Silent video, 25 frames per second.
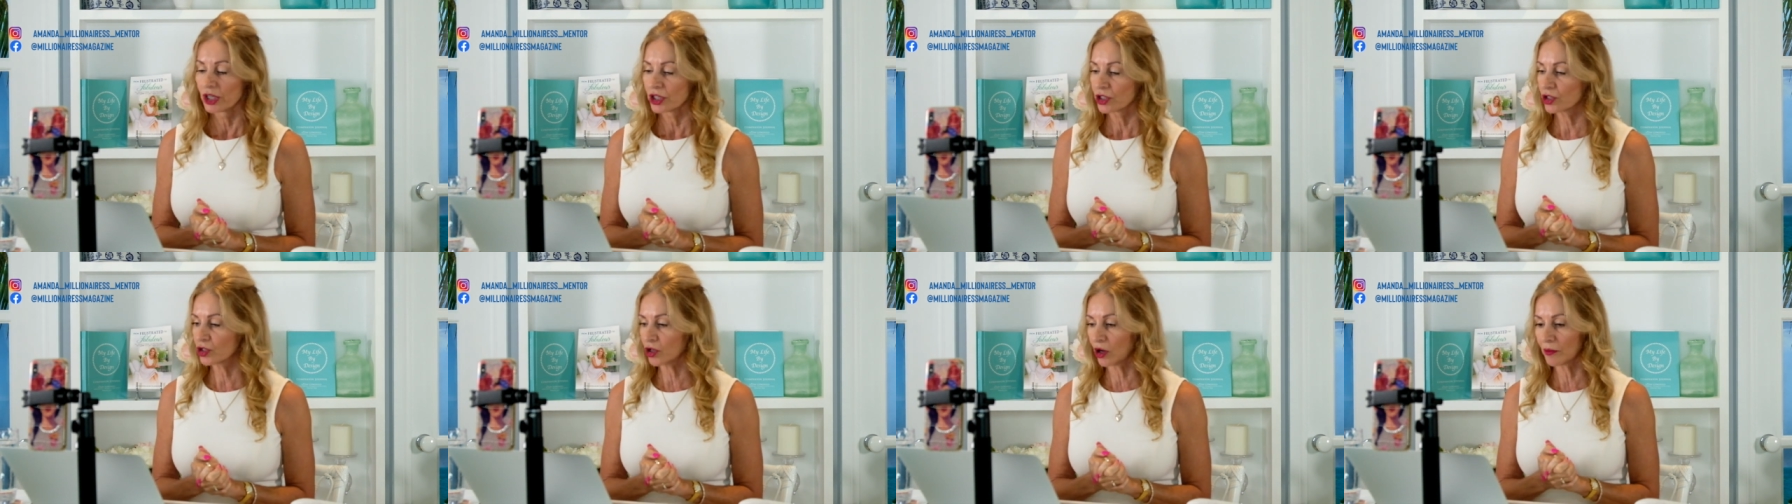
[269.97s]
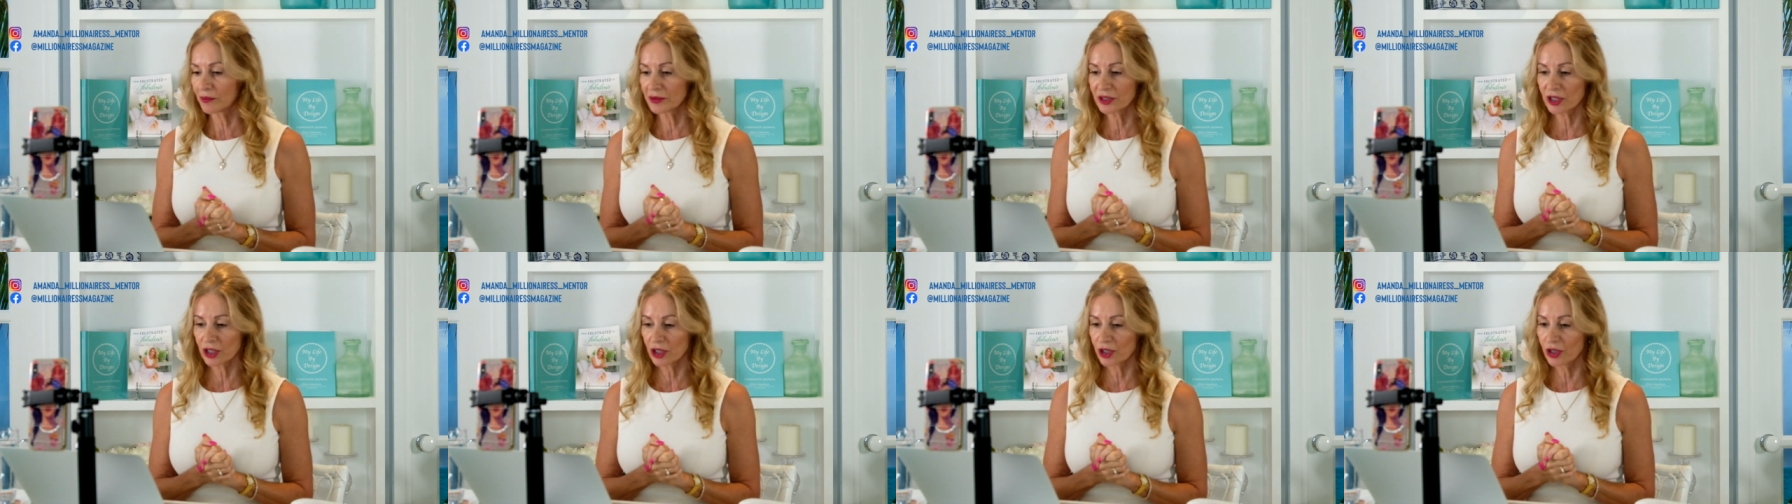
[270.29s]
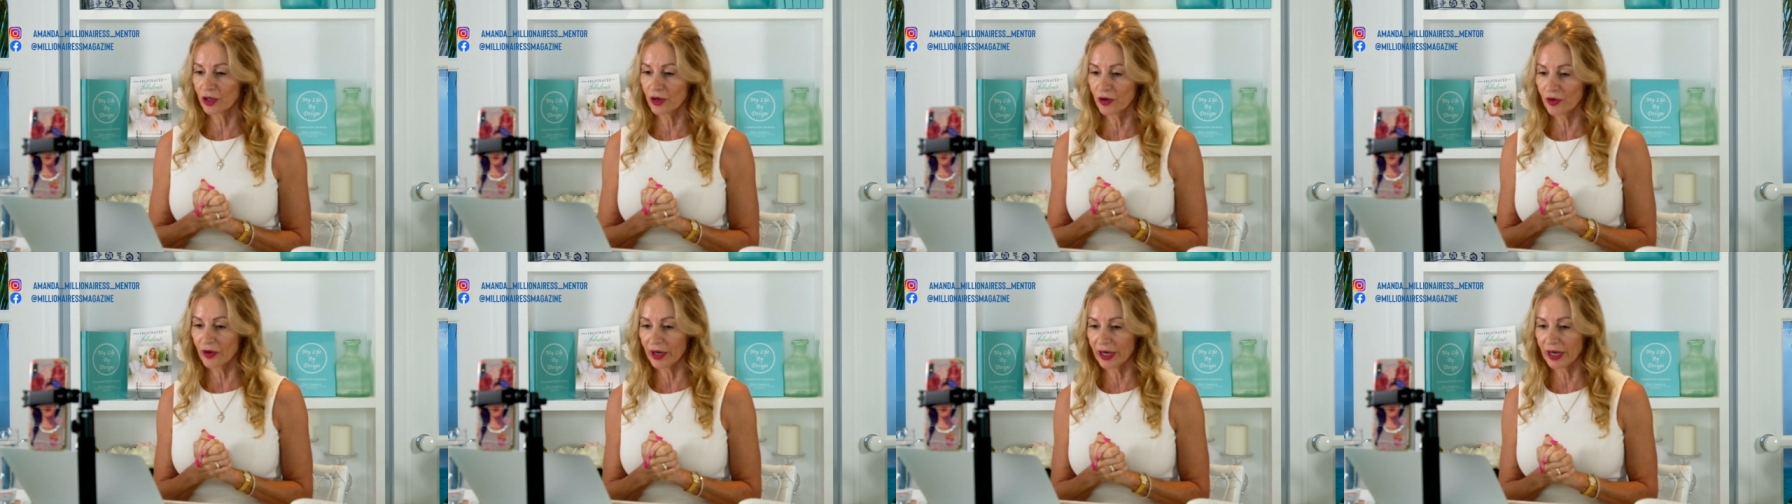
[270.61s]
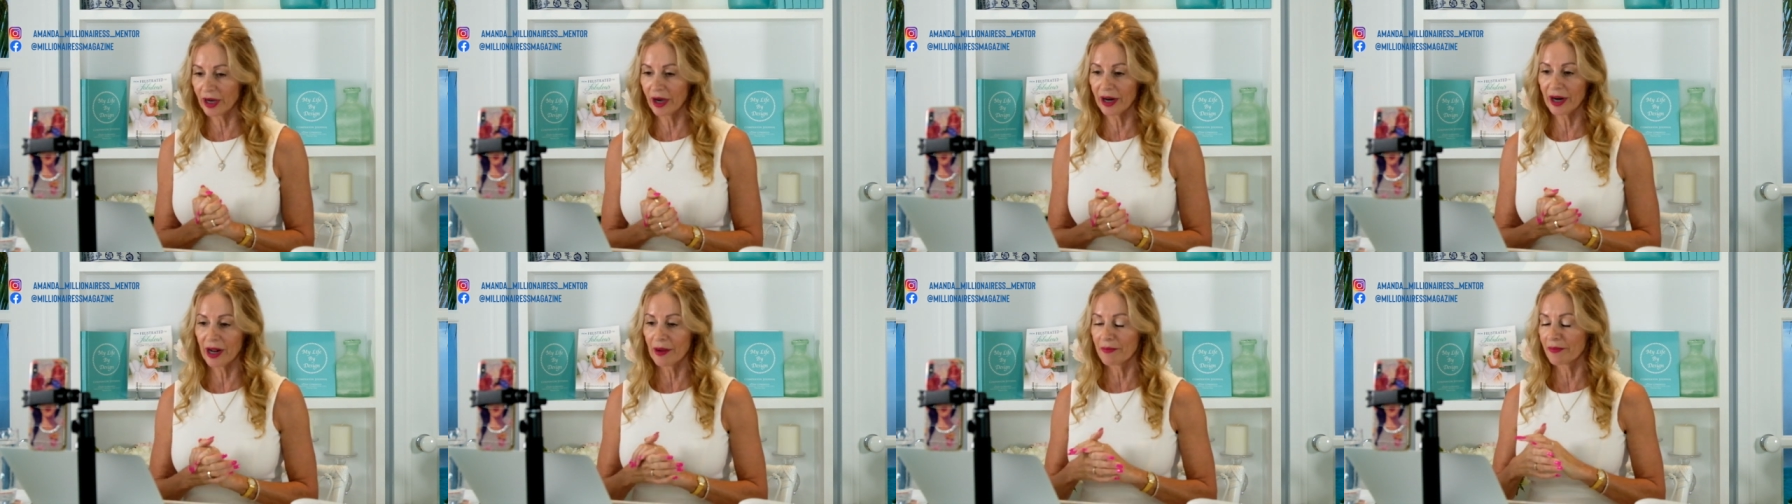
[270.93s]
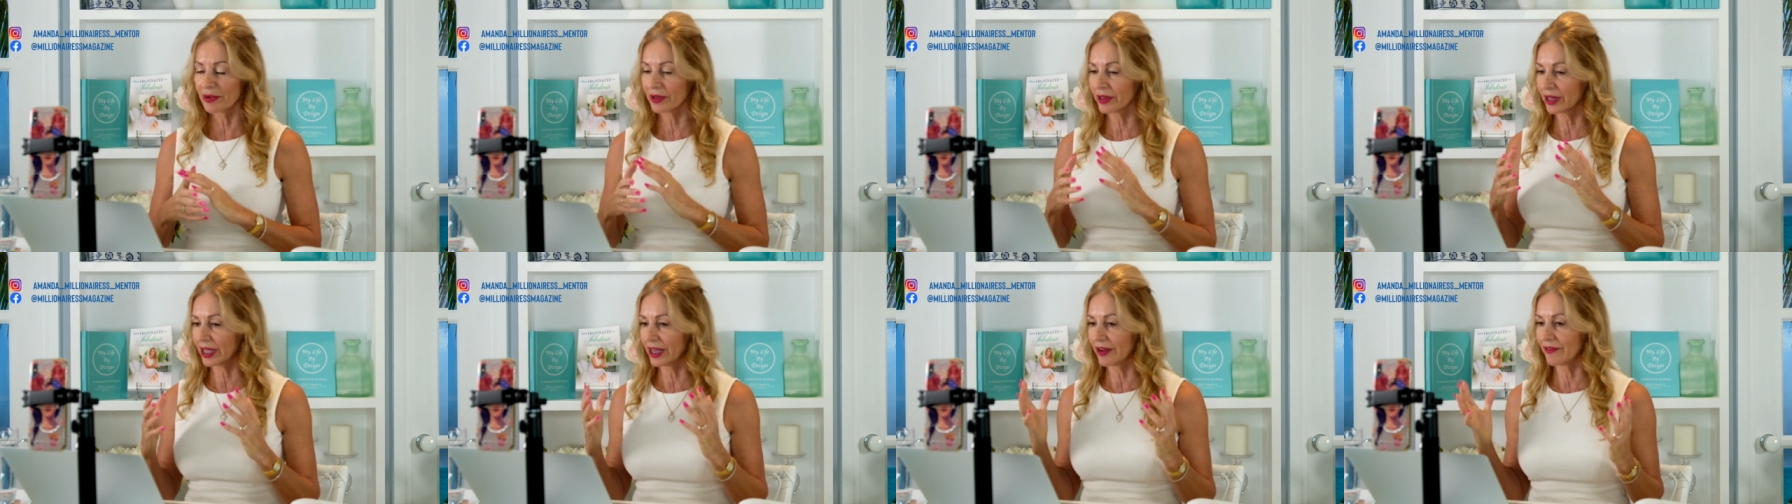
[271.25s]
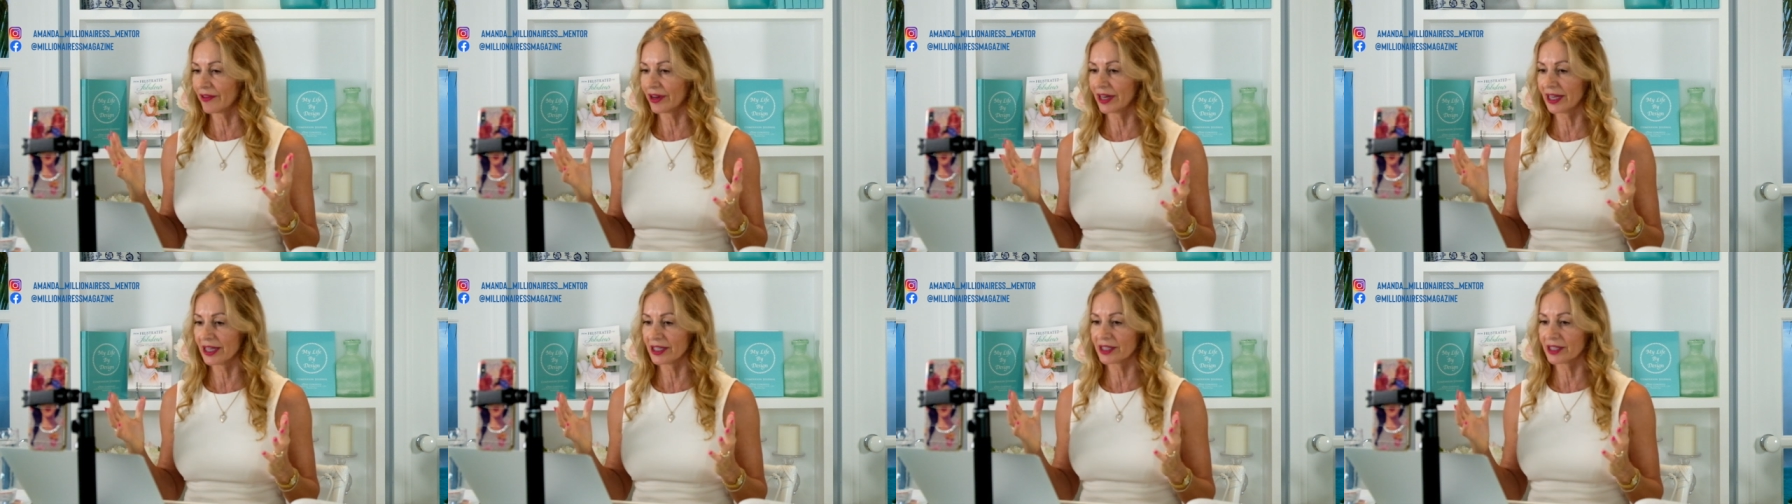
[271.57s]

job security i don't believe it